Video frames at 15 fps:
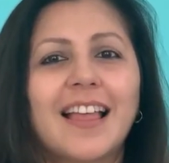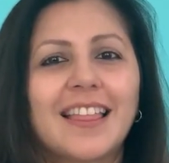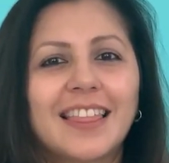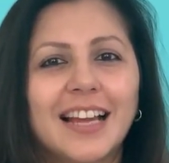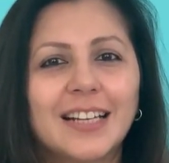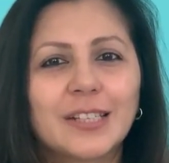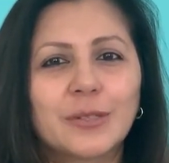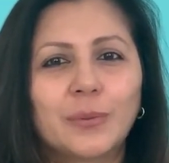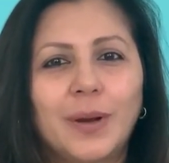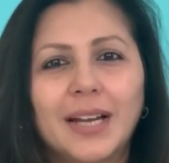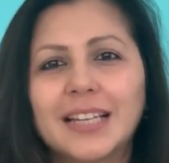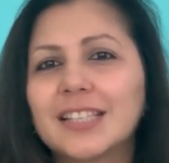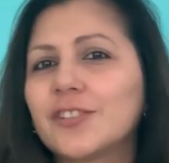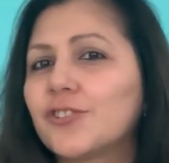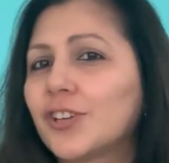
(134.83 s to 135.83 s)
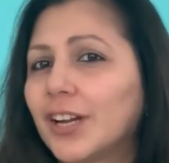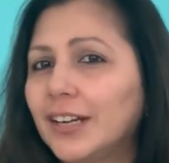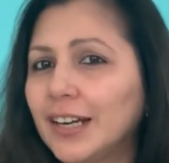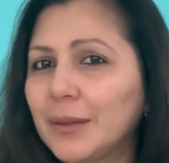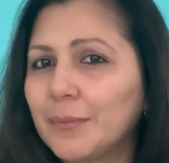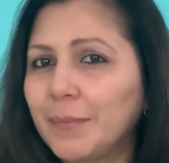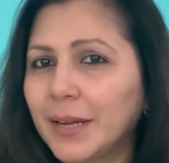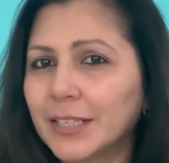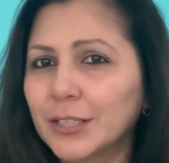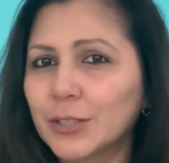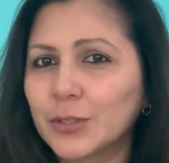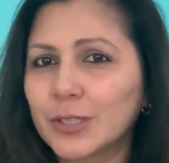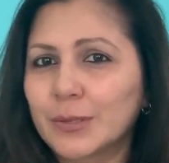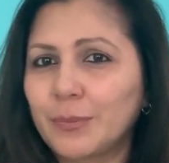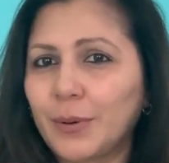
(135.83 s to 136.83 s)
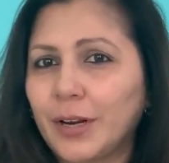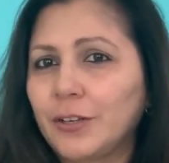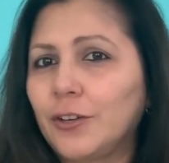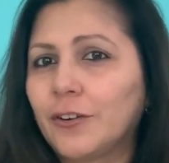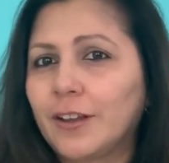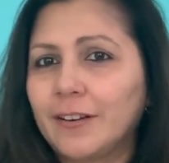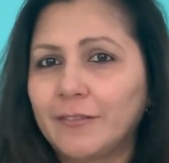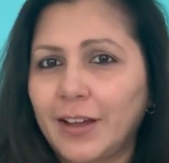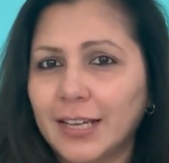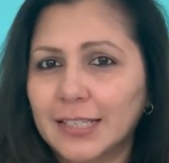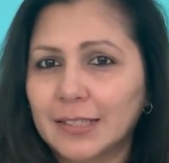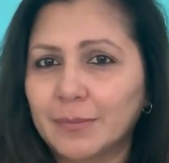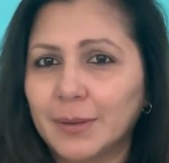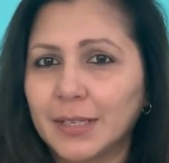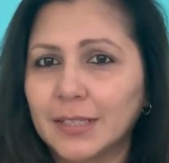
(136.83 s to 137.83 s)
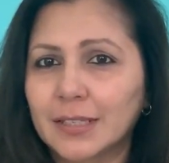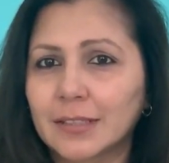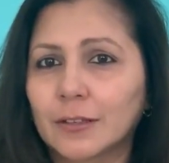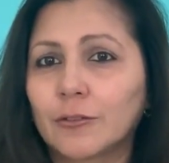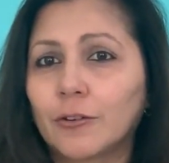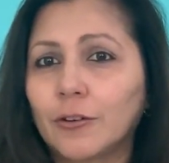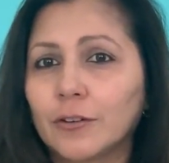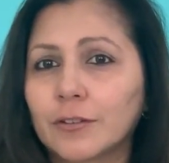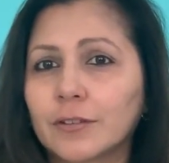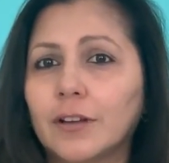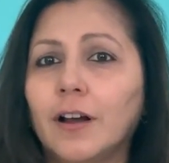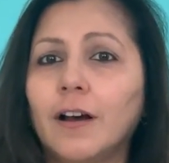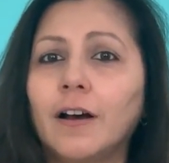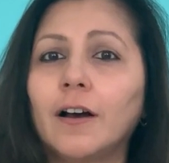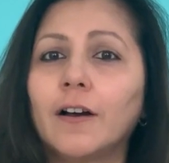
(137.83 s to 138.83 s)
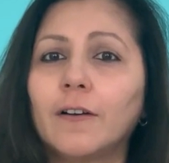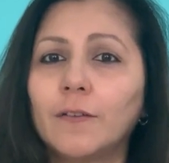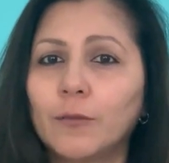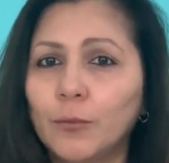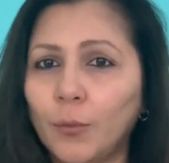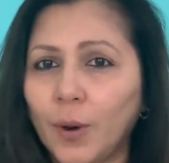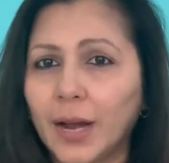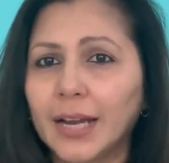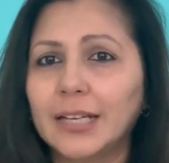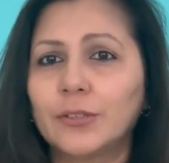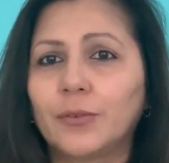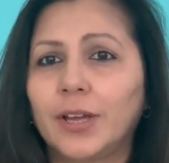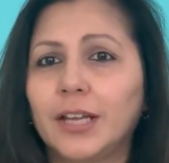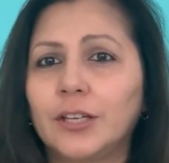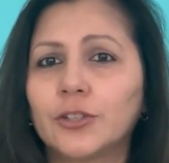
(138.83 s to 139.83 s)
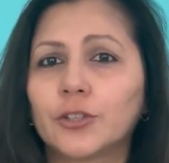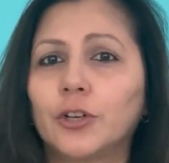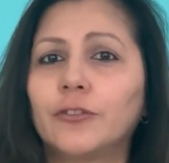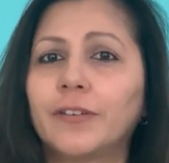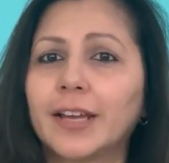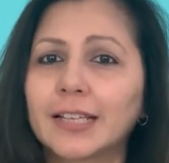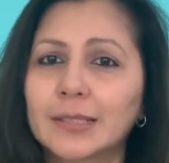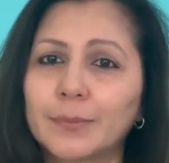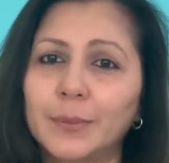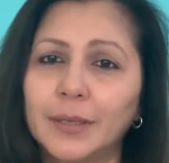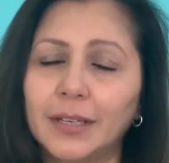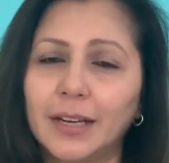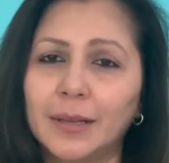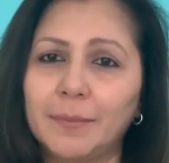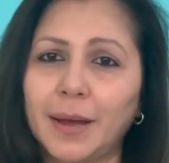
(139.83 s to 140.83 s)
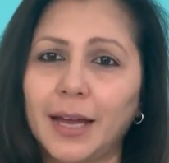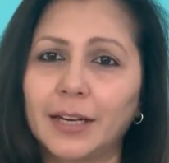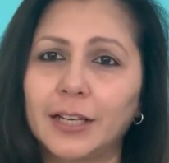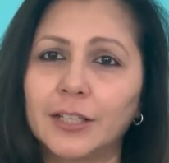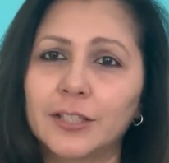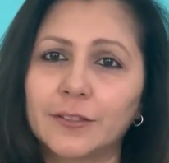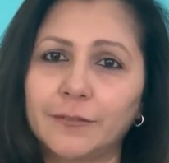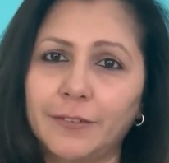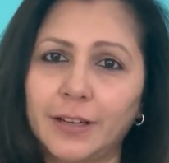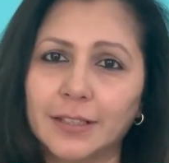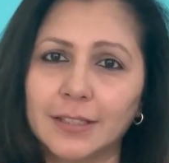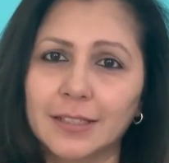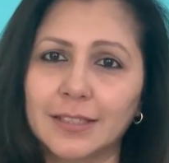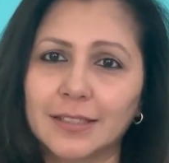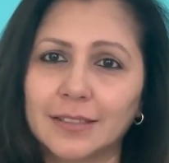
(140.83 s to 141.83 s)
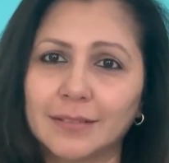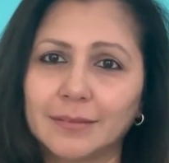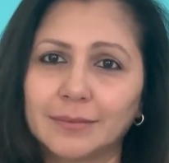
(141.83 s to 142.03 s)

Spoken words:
That's why it's generally better to spread your investments across a wide range of expertly managed funds.